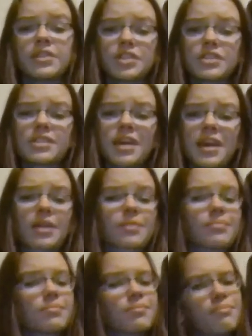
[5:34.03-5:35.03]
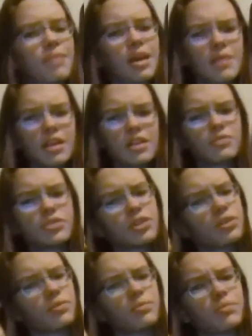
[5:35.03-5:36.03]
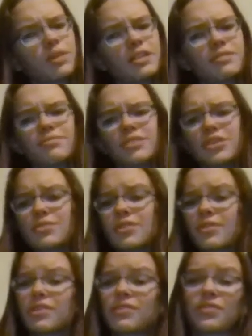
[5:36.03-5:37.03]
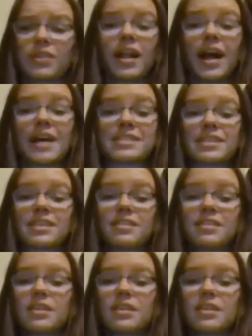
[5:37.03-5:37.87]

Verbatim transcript: just think, maybe you do, and you don't even realize it.